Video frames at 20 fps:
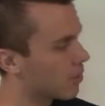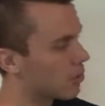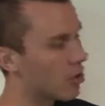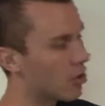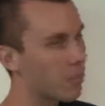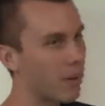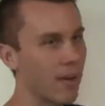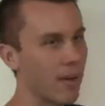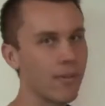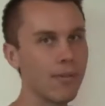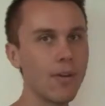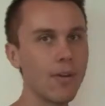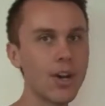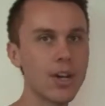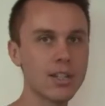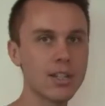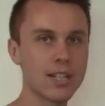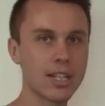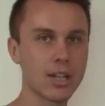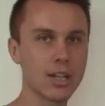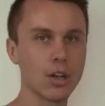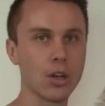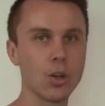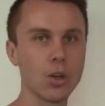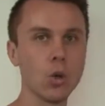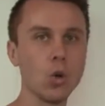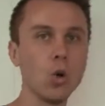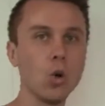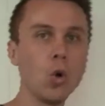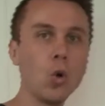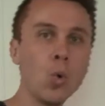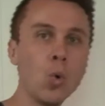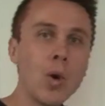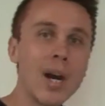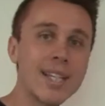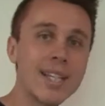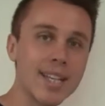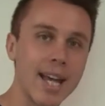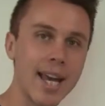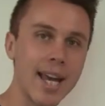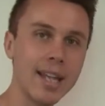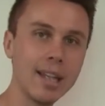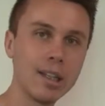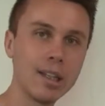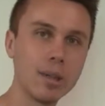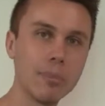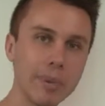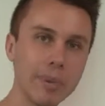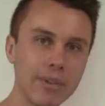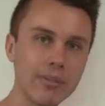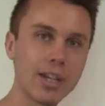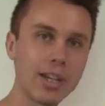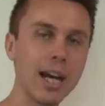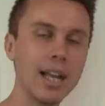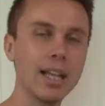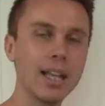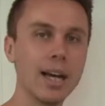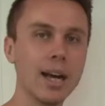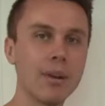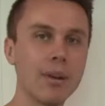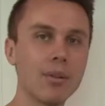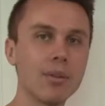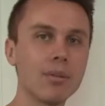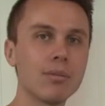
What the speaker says: So by focusing on always adding a little bit of colour,